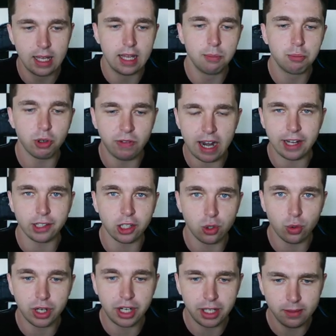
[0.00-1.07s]
providing
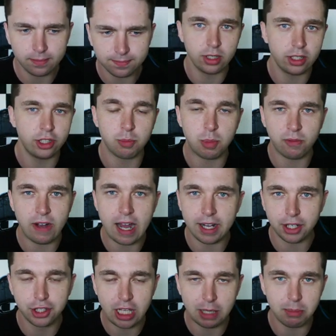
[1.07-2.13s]
liquidity. You're providing
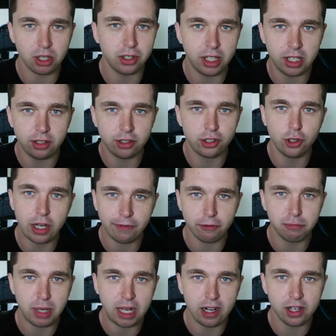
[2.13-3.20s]
typically two different
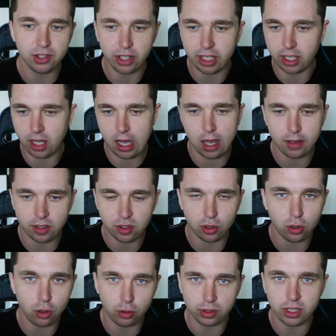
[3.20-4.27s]
pairs, like
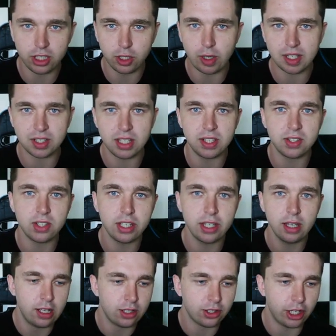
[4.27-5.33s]
SOL to USDC.
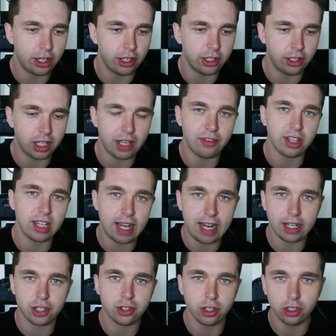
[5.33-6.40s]
So you're giving that
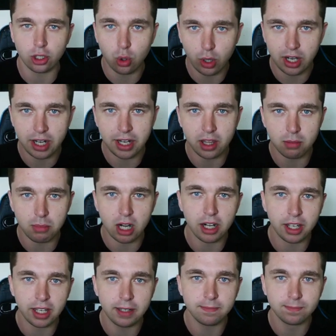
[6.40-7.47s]
extra liquidity to the
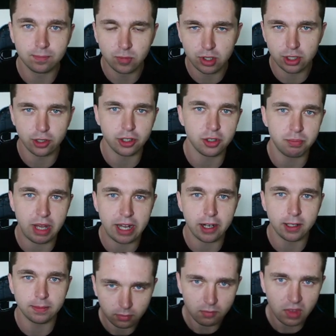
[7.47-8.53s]
market. So there's
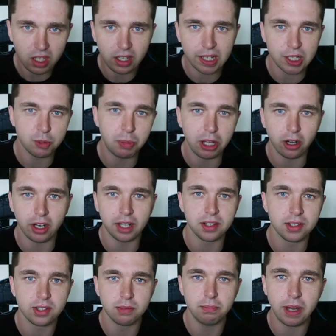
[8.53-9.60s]
better experience,
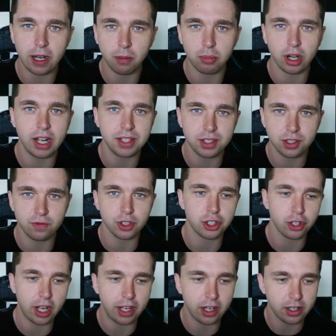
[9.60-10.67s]
better prices for
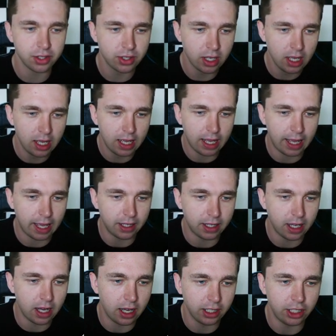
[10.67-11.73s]
traders, and
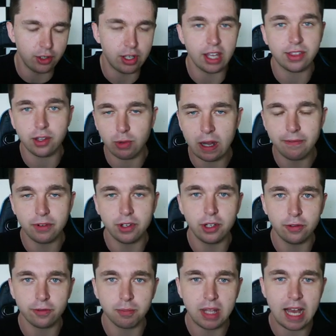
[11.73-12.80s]
you get the revenue
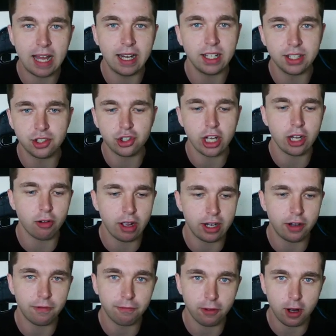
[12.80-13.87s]
from that is generated
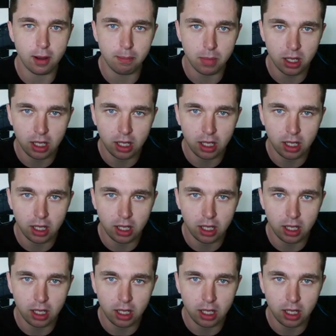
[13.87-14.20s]
from